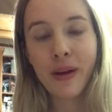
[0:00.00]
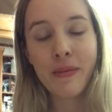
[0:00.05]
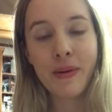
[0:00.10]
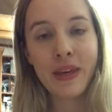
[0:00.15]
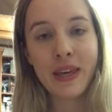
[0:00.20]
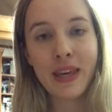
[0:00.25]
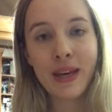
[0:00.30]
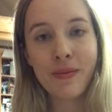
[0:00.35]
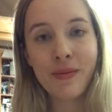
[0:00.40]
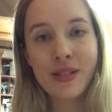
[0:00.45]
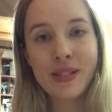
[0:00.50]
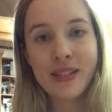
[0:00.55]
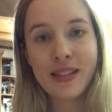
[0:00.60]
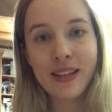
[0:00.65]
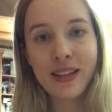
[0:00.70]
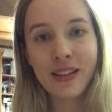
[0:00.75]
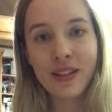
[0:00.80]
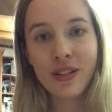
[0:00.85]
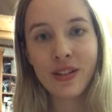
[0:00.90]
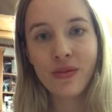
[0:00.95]
became a
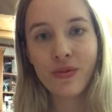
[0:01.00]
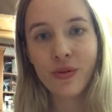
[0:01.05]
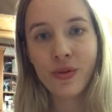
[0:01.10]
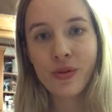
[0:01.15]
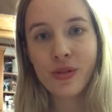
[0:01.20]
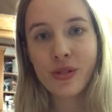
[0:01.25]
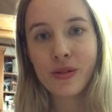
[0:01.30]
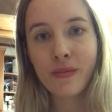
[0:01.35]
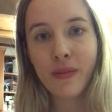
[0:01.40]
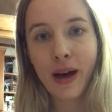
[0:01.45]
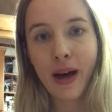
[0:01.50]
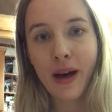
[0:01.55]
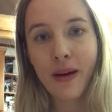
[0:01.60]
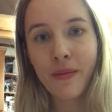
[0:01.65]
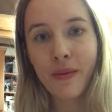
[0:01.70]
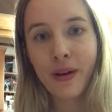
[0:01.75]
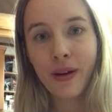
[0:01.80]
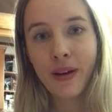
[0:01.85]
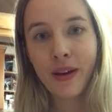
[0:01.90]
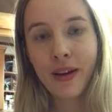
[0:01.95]
single divorced
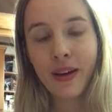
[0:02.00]
mom.